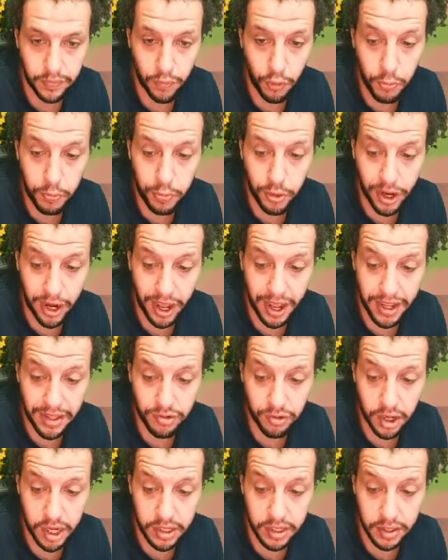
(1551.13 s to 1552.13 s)
Four point
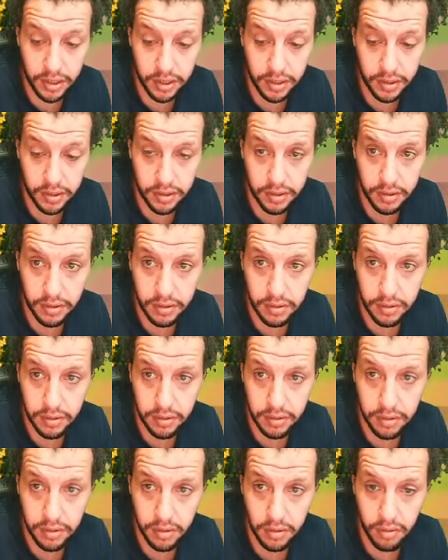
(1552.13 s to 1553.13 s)
eight rating.
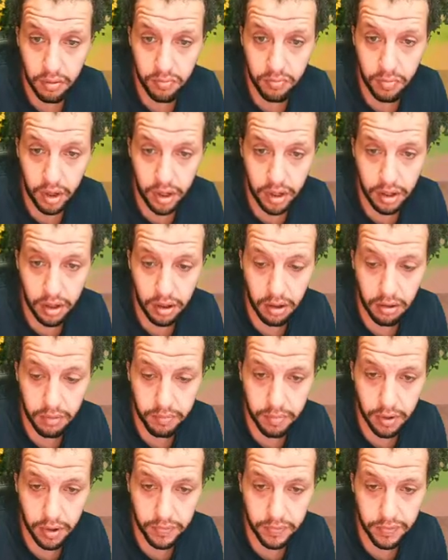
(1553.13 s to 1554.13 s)
Oh my
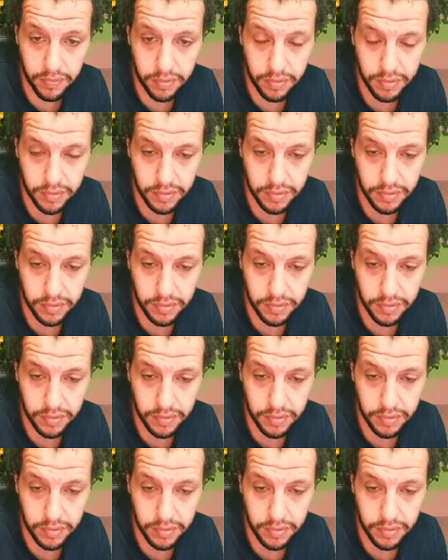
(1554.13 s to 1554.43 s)
god, bro!